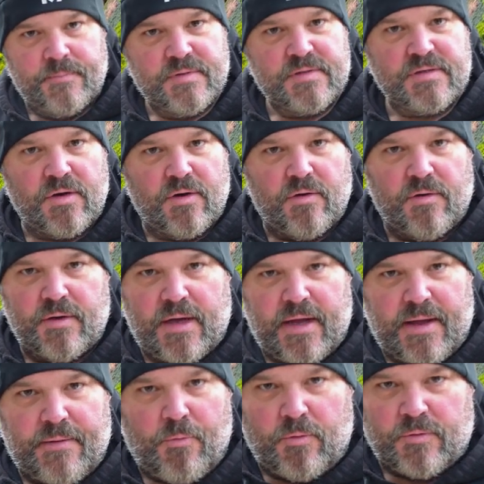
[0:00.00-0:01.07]
so
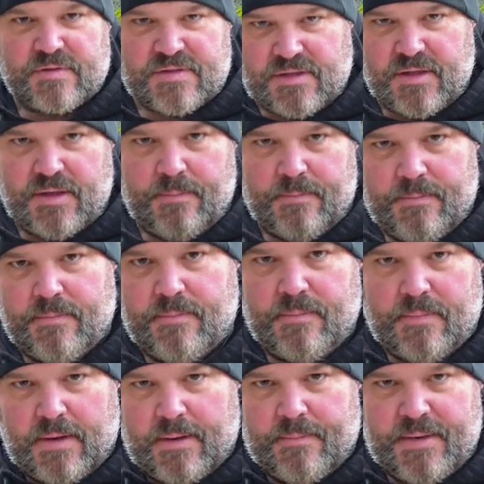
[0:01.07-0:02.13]
I won't slip.
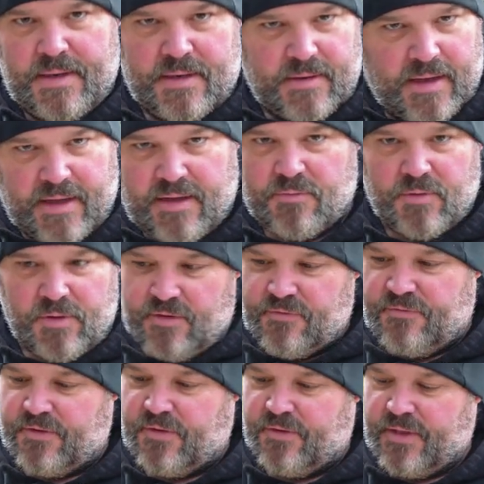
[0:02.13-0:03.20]
I mean, I can really
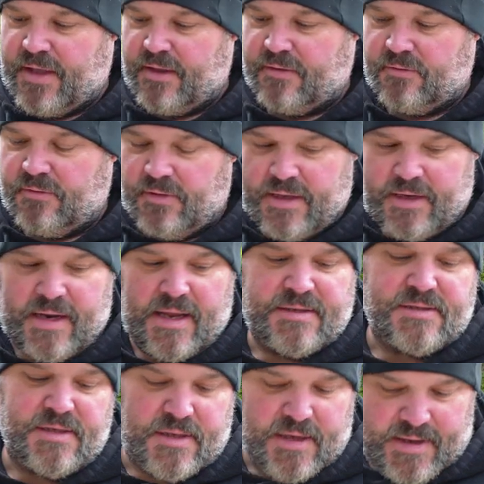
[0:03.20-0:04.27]
feel the handle, and it
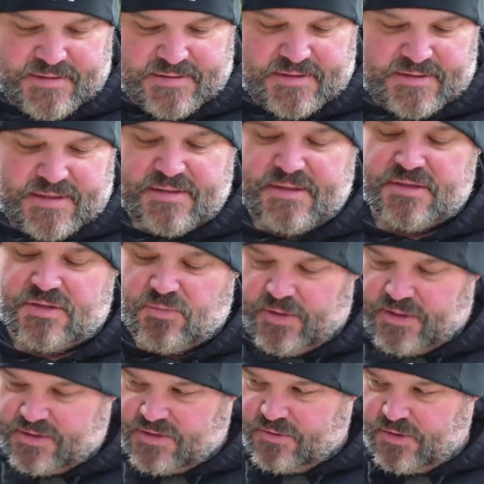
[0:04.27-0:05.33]
has a it has a decent
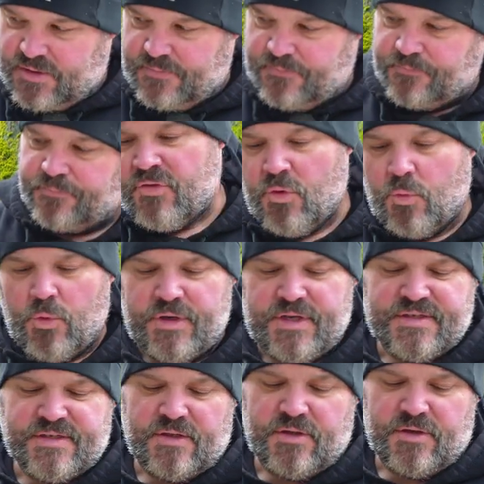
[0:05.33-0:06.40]
swing to it. The
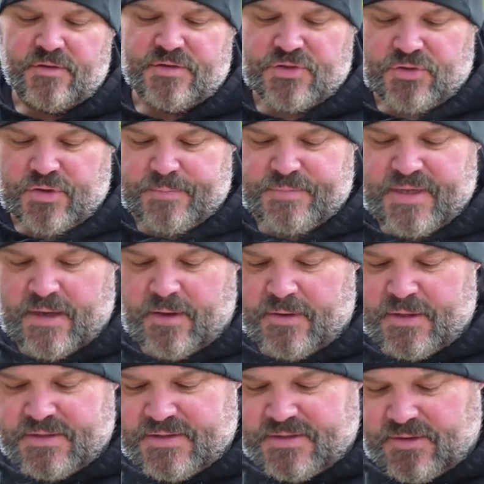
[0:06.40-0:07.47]
woody's a little stripped
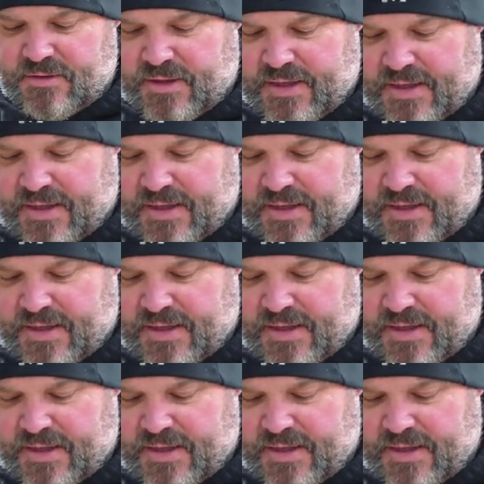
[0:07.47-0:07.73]
down. It still